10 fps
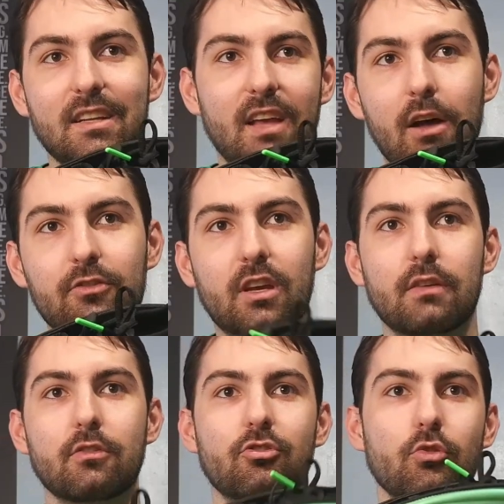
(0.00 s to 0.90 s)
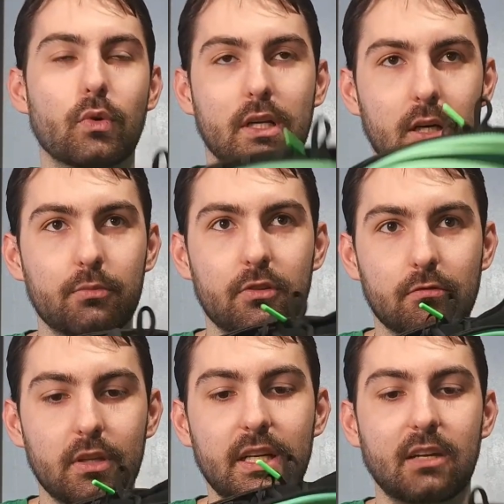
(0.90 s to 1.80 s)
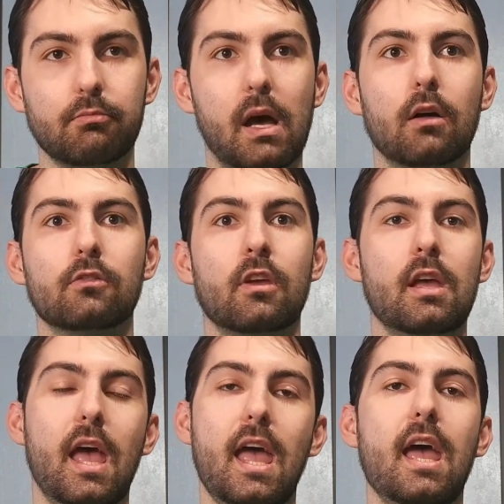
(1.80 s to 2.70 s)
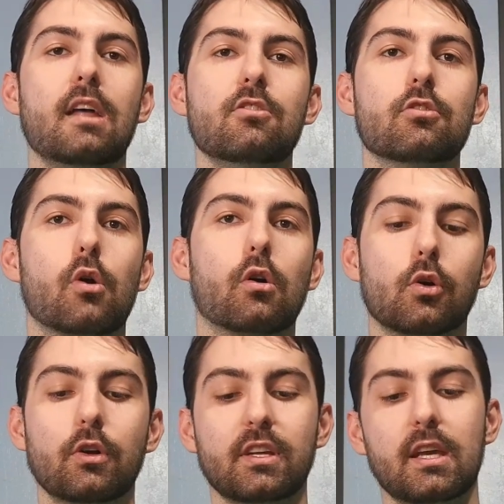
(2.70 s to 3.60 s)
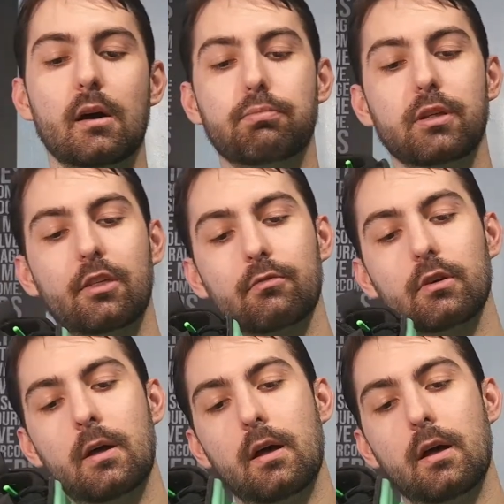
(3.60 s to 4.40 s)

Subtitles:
and outside of the shoe when it comes to really nice balance, and you're going to get a plethora